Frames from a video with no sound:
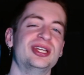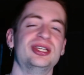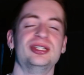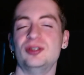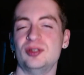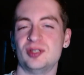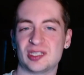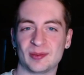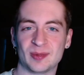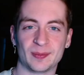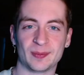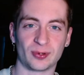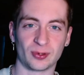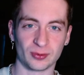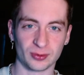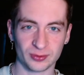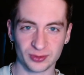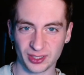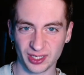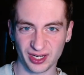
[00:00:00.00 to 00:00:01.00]
you summon
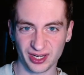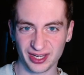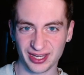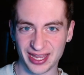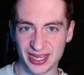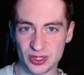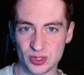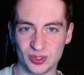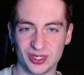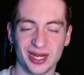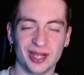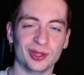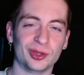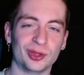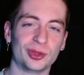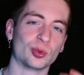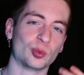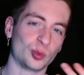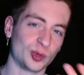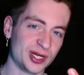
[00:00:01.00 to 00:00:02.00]
Purunga, and you get
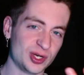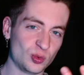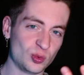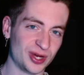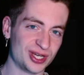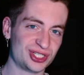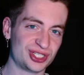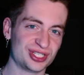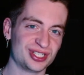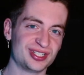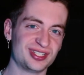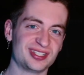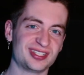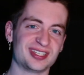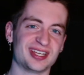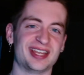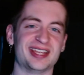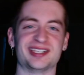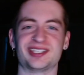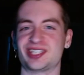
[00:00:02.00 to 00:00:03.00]
3 wishes
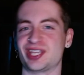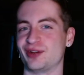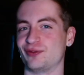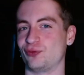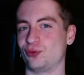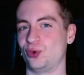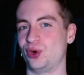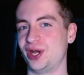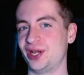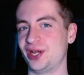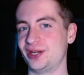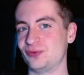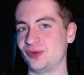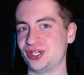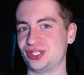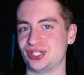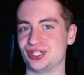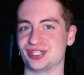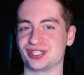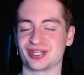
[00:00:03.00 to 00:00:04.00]
instead of 1,
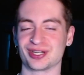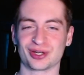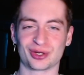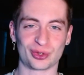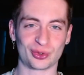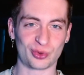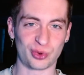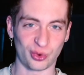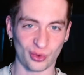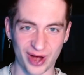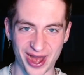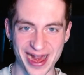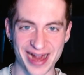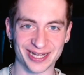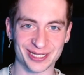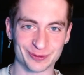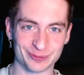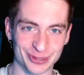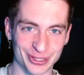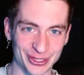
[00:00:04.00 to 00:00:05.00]
which is
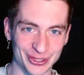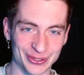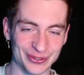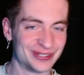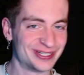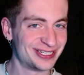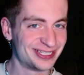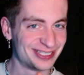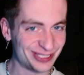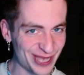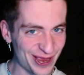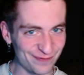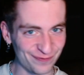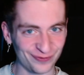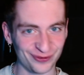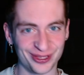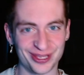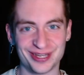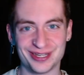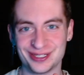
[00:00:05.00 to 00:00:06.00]
cracked, bro.
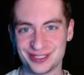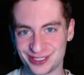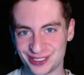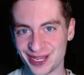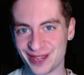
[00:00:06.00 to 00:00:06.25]
Definitely